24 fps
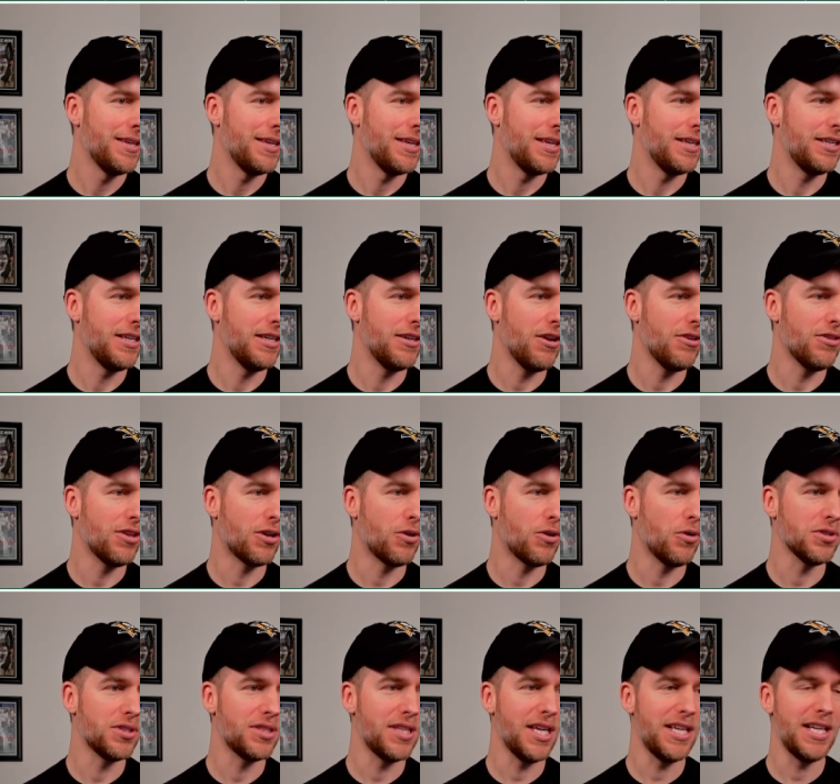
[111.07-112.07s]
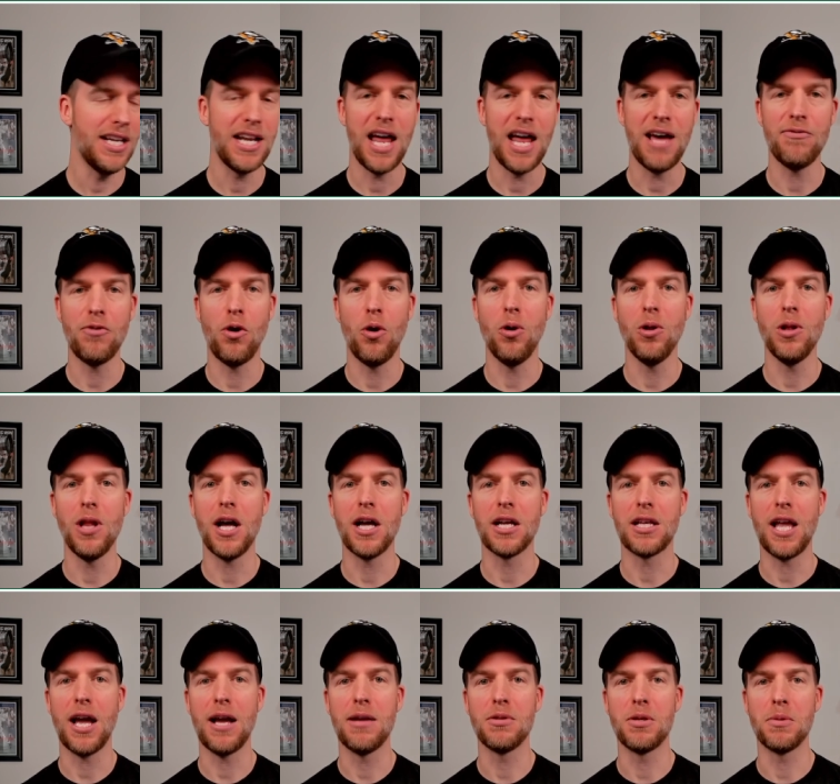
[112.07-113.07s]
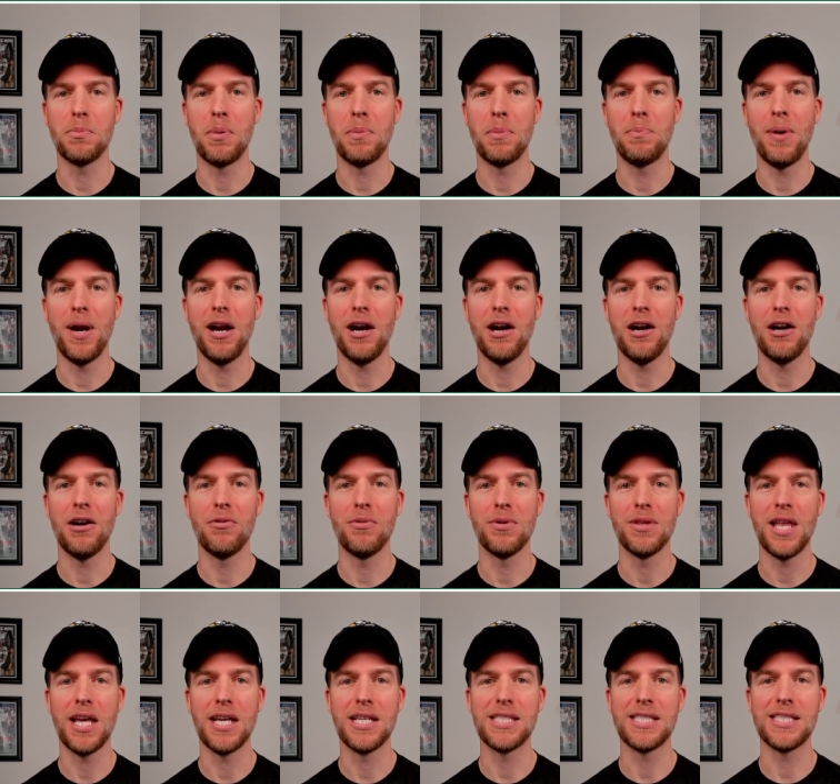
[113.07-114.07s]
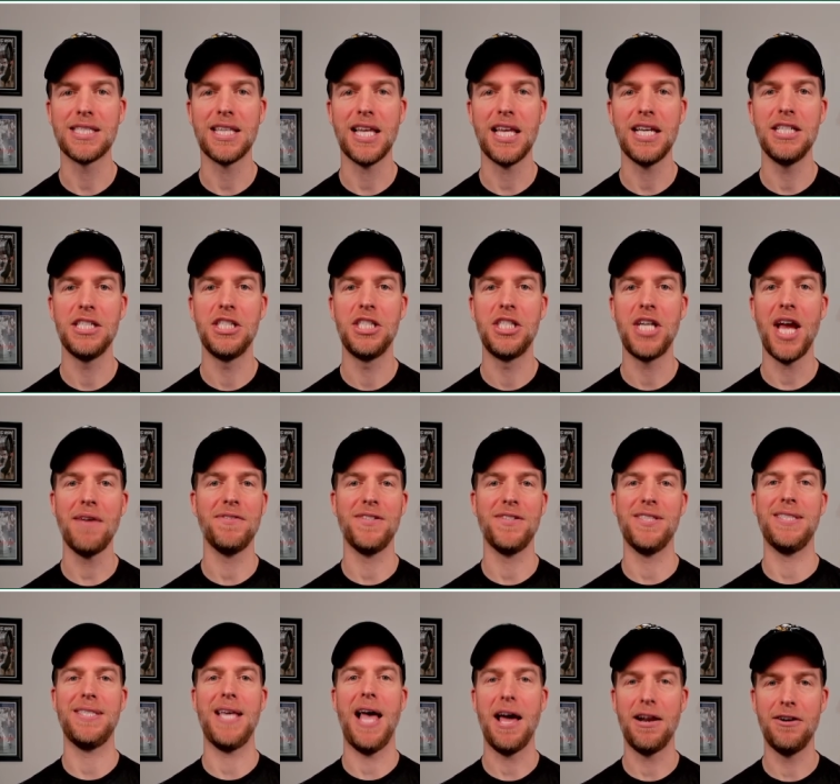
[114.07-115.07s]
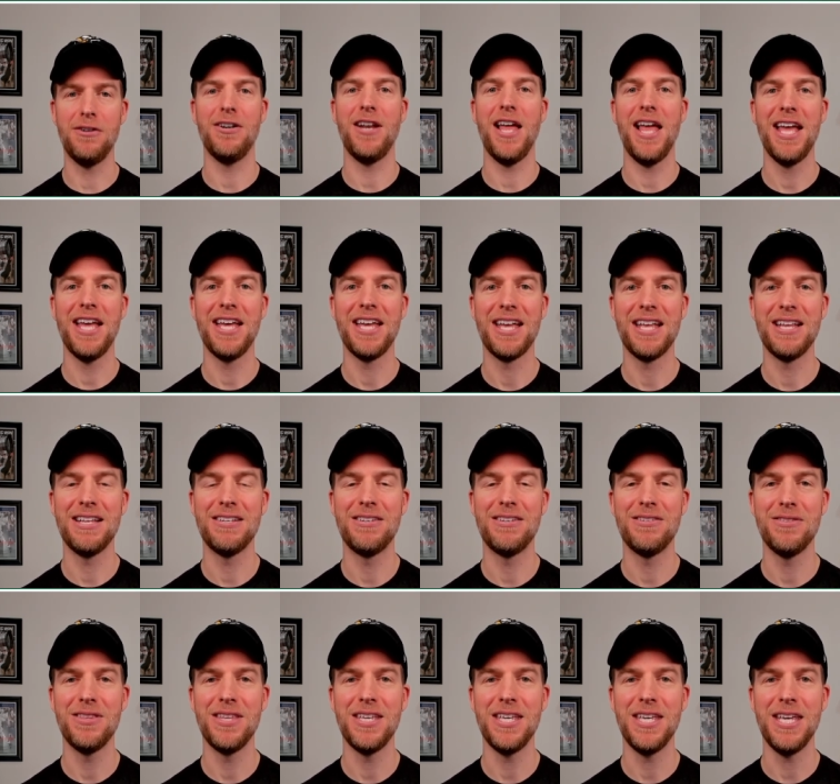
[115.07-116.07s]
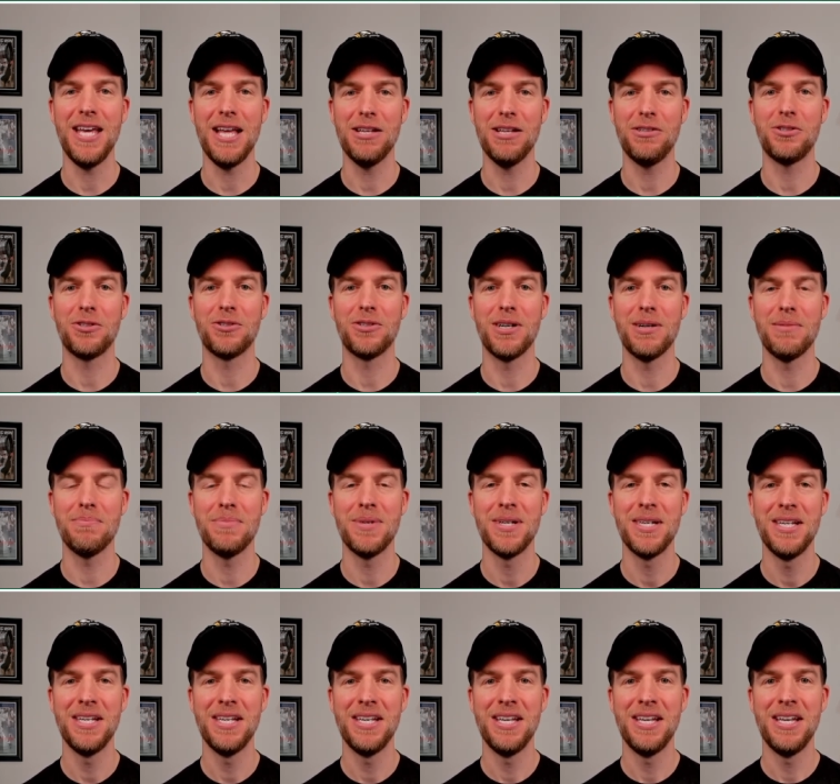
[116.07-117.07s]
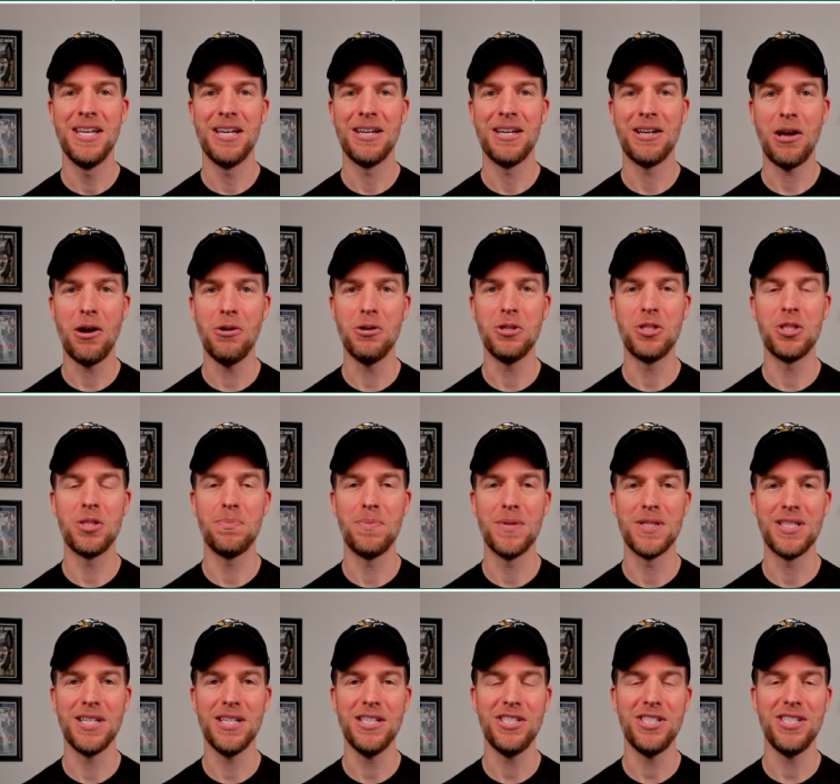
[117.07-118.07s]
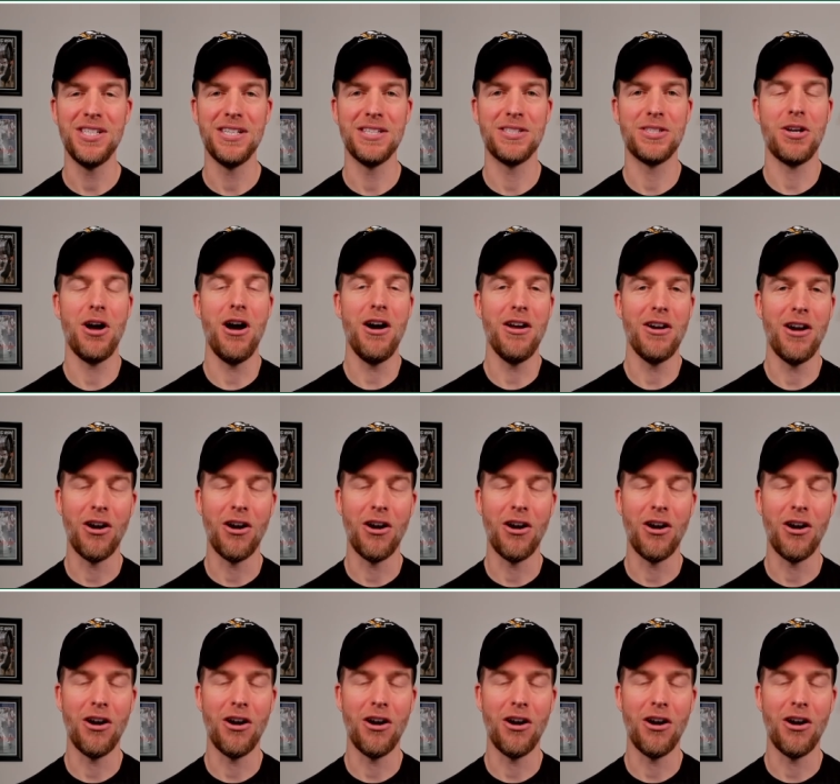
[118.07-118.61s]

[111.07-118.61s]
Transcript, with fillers: And, you know, the Colts, they didn't have a whole lot of time to prepare when they slid Jeff Saturday into the interim coach position. It's gone